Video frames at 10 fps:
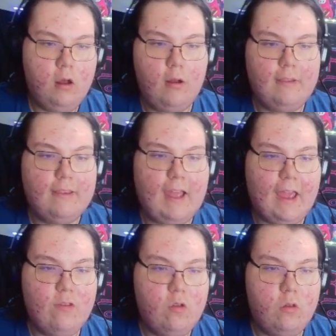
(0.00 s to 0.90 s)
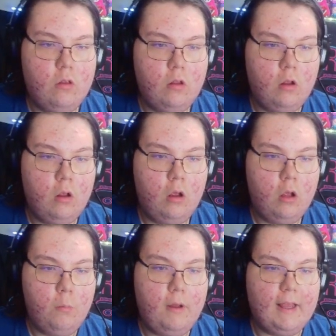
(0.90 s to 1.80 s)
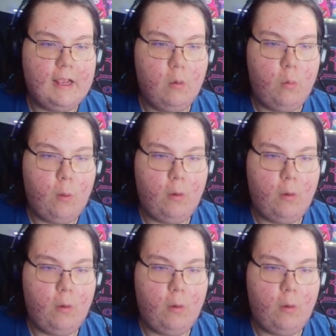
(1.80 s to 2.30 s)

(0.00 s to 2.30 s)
Oh, this guy is. Wait, that, wait